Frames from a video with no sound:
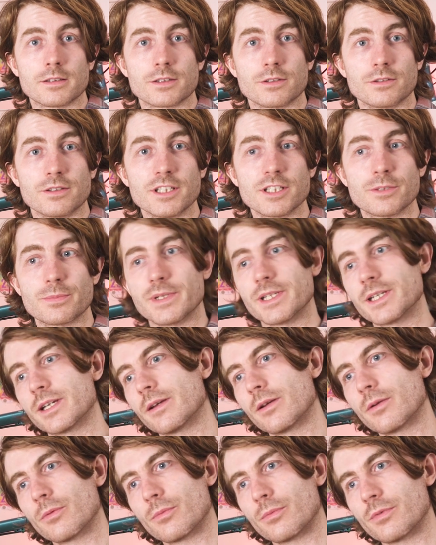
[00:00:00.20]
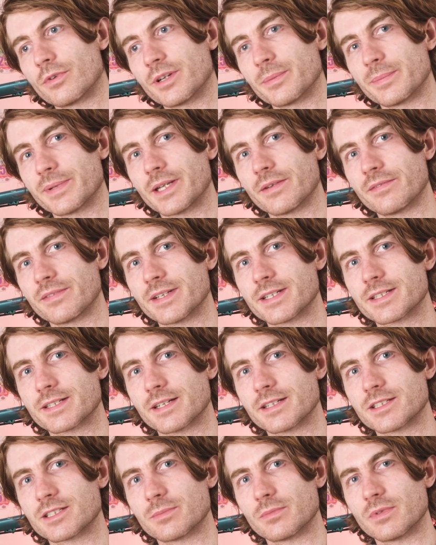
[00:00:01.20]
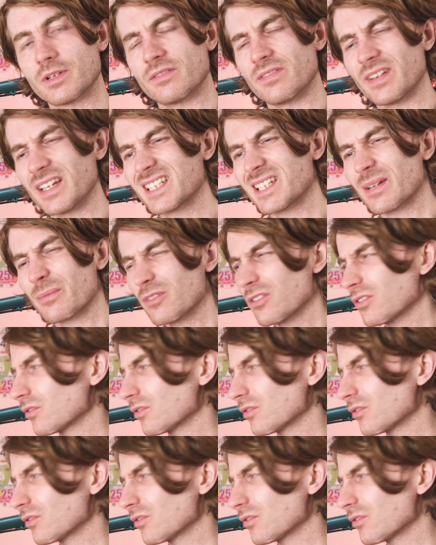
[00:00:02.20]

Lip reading: So this week, we're going to be giving this guy some love. Except we're